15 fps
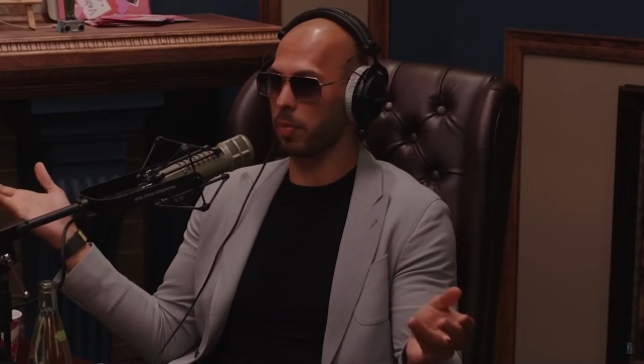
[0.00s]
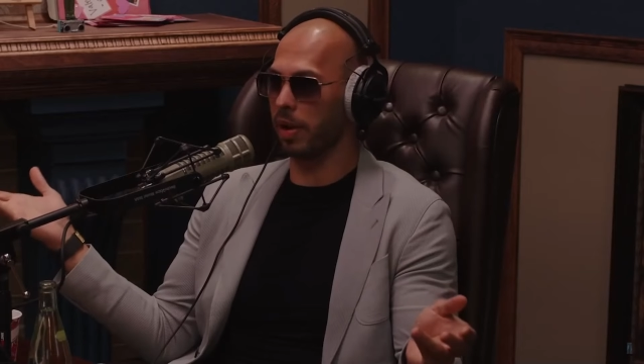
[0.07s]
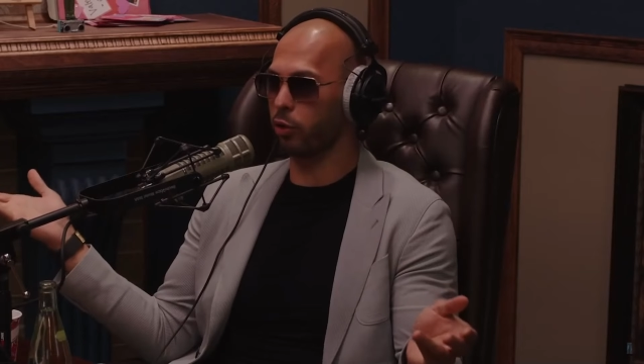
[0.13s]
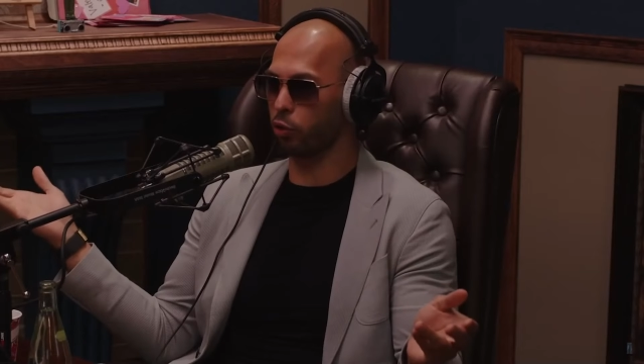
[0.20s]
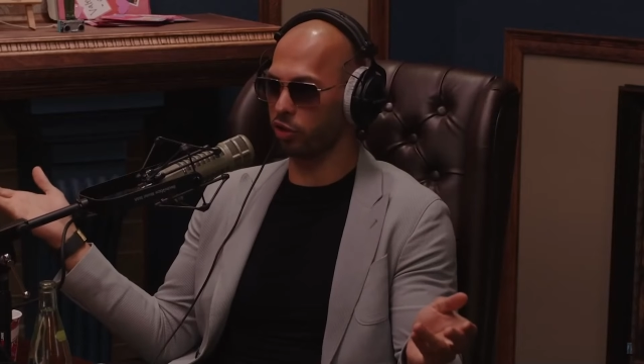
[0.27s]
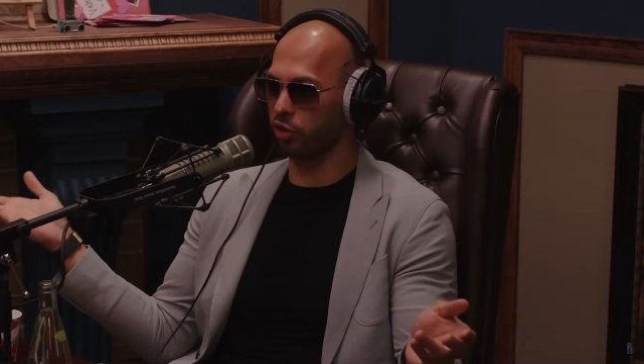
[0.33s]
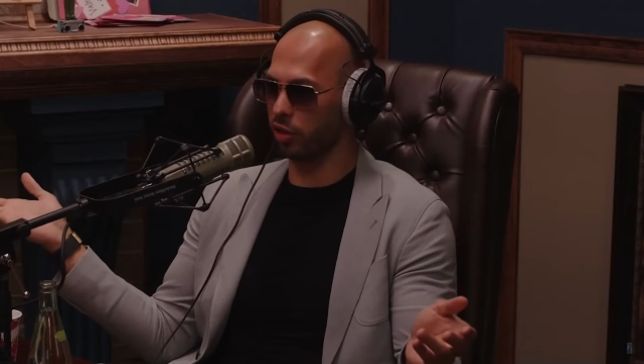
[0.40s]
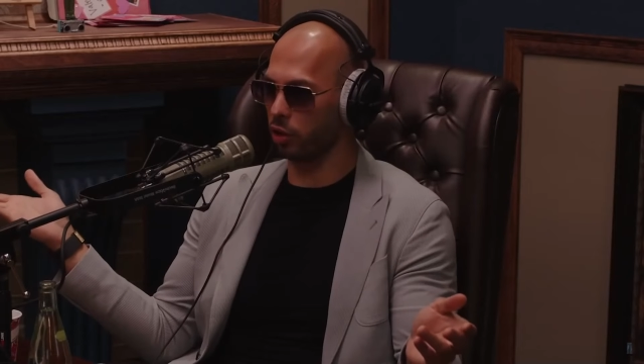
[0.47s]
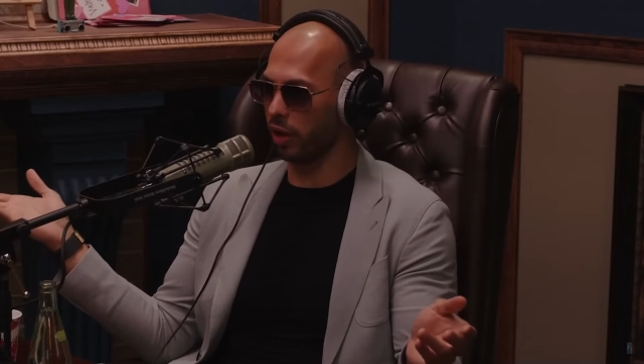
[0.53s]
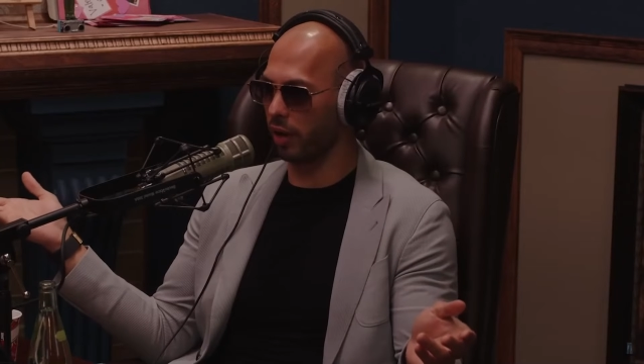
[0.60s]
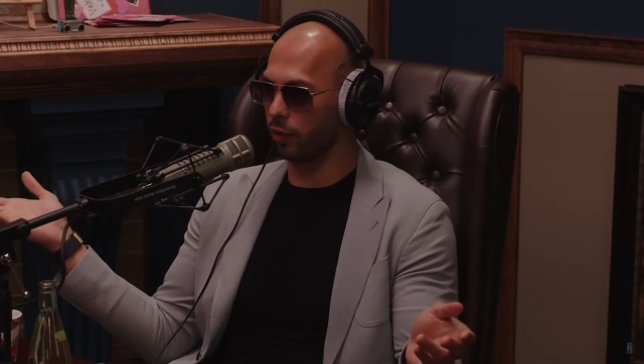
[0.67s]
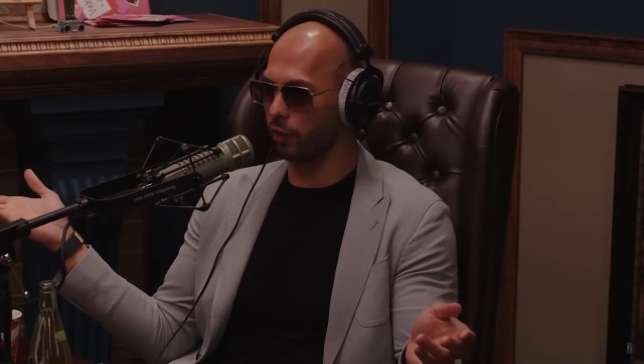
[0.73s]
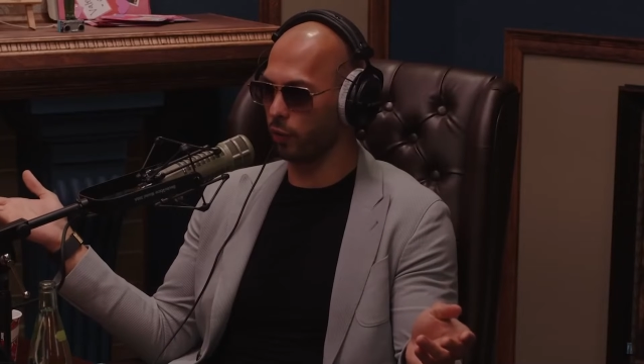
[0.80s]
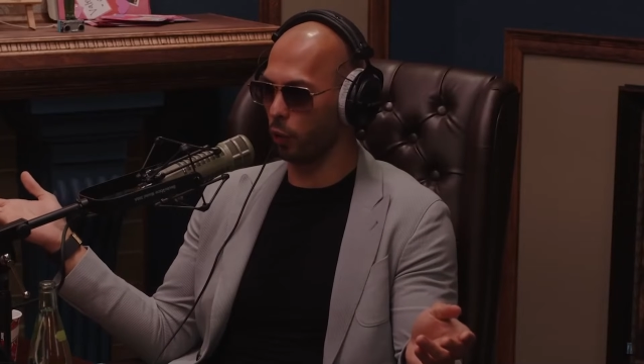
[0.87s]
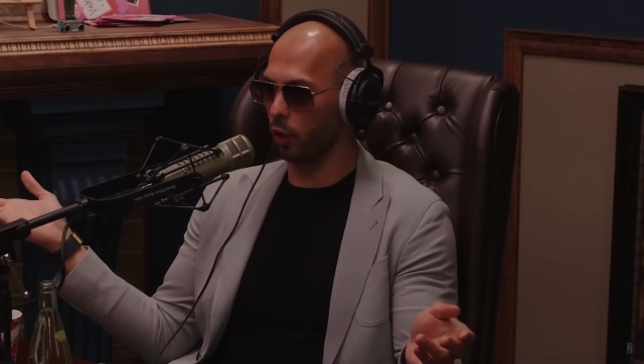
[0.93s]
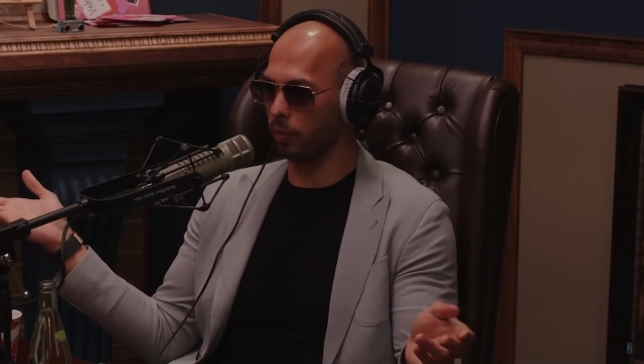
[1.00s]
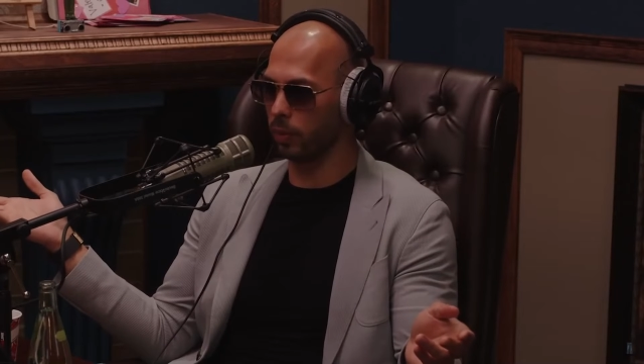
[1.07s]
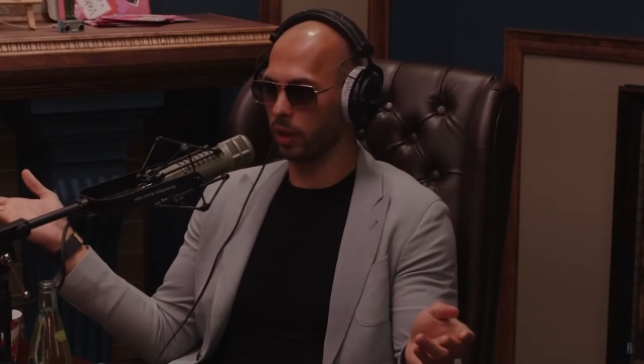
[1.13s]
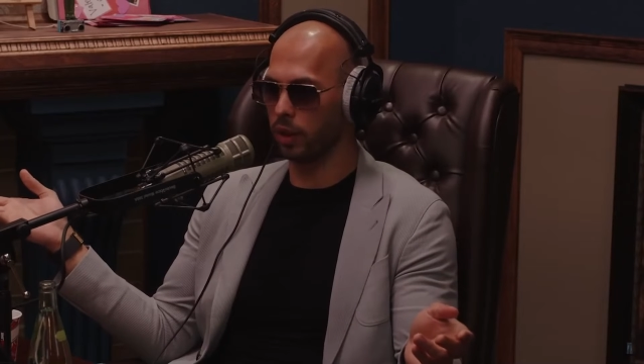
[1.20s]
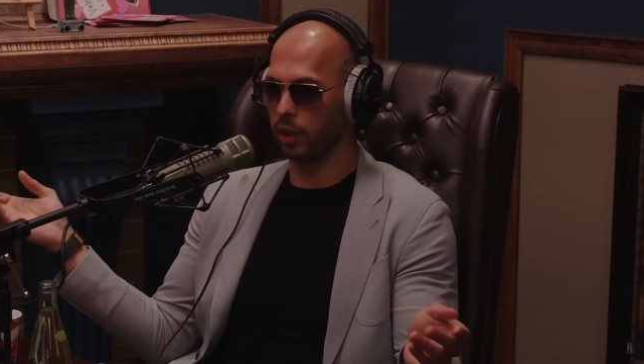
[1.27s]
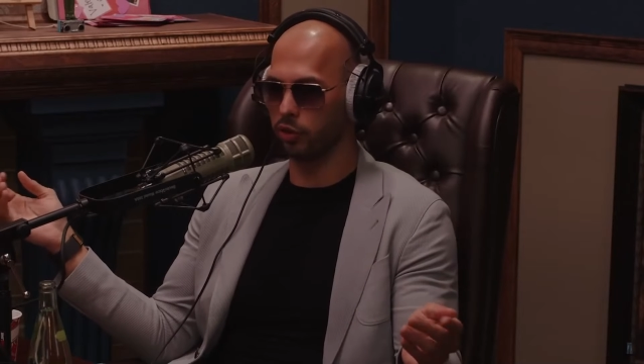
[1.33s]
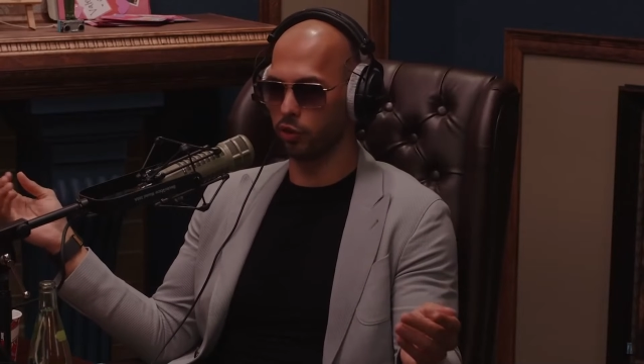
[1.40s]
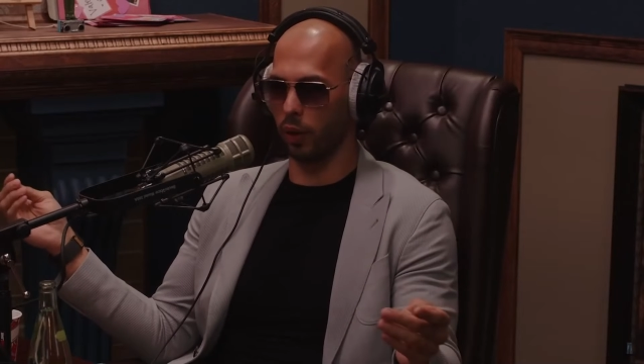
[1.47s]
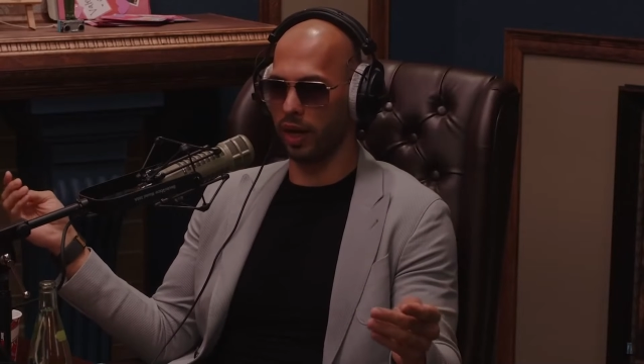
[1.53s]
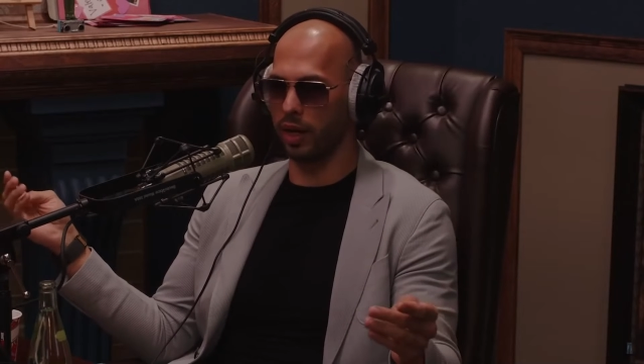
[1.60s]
the matrix in nearly every form. So